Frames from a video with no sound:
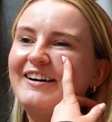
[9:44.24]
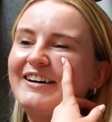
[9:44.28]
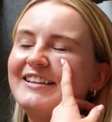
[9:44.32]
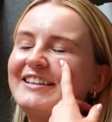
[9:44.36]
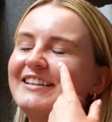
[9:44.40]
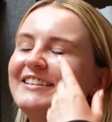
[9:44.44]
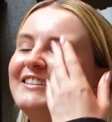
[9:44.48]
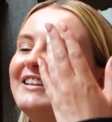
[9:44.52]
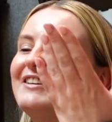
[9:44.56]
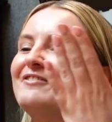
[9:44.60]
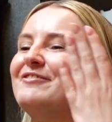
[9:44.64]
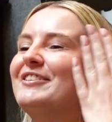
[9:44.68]

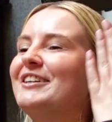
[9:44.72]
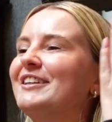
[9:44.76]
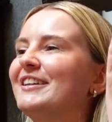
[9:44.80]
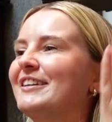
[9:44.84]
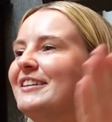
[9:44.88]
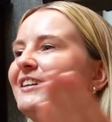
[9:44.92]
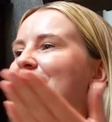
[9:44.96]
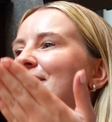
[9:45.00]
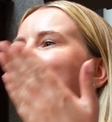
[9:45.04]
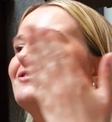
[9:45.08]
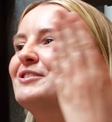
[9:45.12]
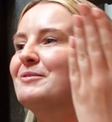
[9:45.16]
think they feel like
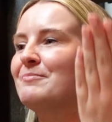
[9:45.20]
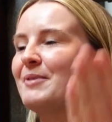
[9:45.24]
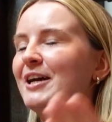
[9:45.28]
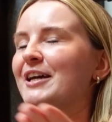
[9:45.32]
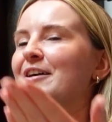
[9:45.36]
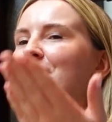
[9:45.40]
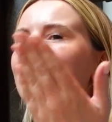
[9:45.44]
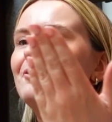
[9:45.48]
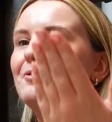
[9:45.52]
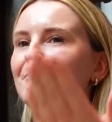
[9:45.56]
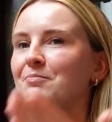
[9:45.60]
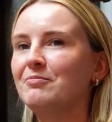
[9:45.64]
they have to
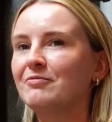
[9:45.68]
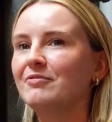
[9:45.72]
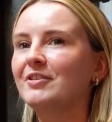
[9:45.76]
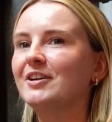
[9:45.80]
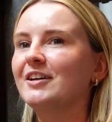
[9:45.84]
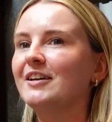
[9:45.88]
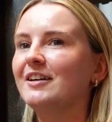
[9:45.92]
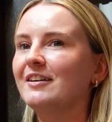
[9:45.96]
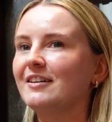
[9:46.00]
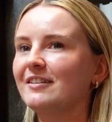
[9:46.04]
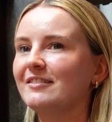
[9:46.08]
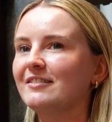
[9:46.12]
make up
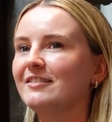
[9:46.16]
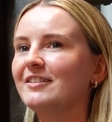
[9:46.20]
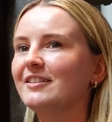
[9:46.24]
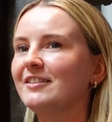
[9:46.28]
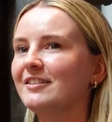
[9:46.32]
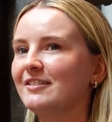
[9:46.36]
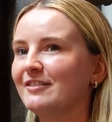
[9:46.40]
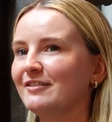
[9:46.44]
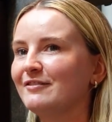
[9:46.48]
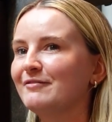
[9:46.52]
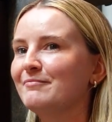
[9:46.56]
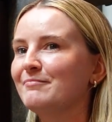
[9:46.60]
for
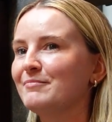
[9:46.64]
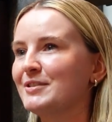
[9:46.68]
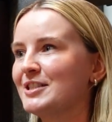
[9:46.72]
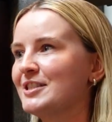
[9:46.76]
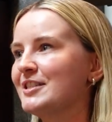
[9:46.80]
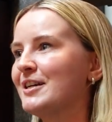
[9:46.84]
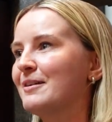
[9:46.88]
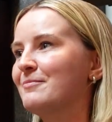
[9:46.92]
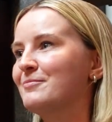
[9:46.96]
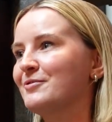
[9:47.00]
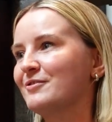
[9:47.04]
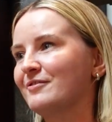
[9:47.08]
the
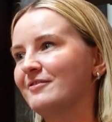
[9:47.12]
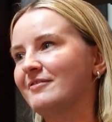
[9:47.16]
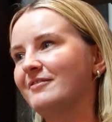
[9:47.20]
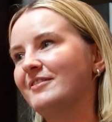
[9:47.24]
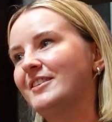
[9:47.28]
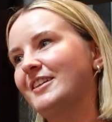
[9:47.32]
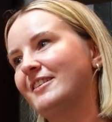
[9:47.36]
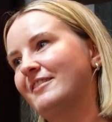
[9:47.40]
perception that